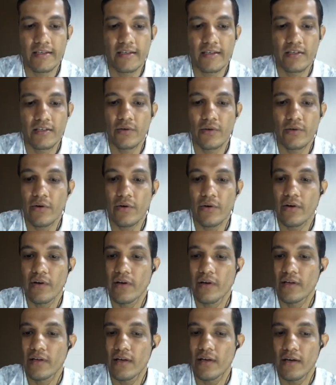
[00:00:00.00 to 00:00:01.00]
so
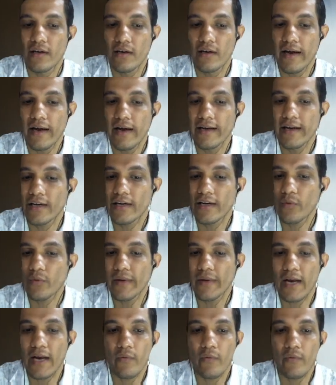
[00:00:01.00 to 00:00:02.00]
and that will be
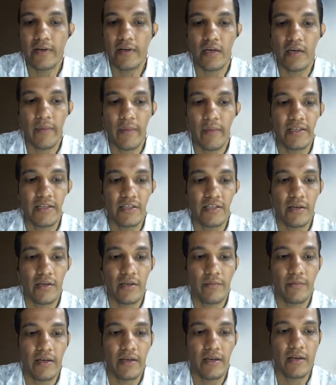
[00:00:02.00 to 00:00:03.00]
calculated by this,
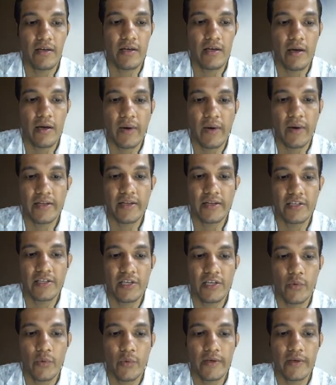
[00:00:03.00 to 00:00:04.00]
by applying this
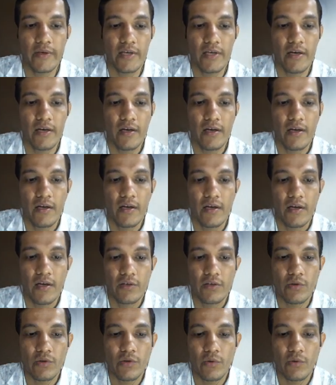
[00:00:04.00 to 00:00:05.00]
equation.
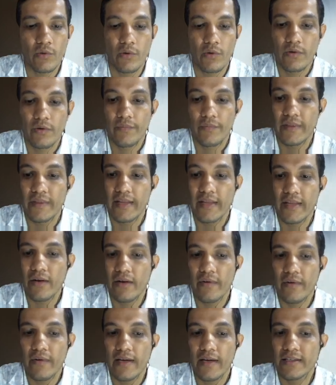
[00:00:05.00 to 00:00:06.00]
So then
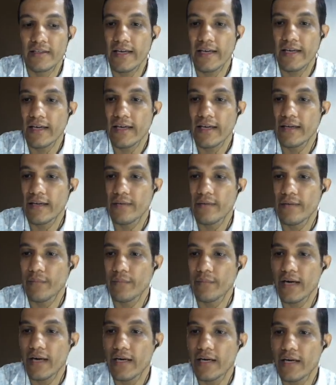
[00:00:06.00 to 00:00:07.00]
we can say from
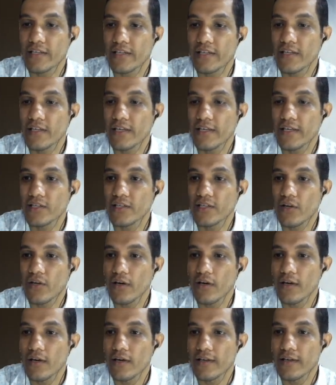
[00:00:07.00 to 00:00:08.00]
that region it is
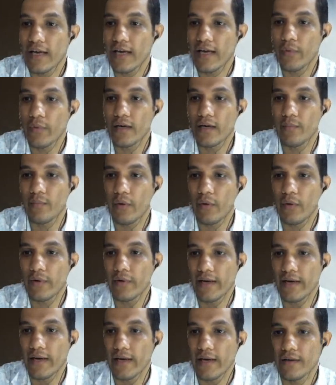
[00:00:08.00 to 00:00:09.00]
called turbulent boundary
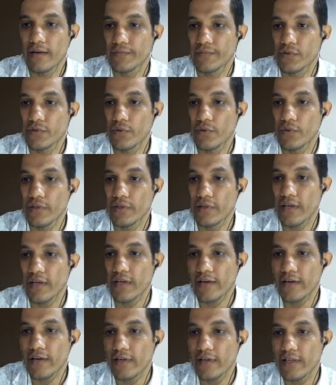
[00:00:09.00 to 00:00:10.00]
layer. So
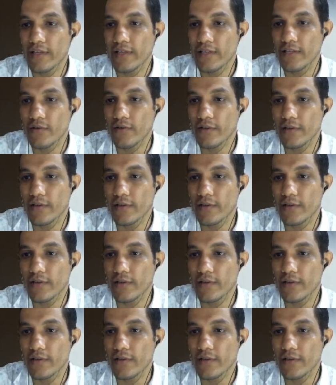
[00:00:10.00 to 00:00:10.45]
actually this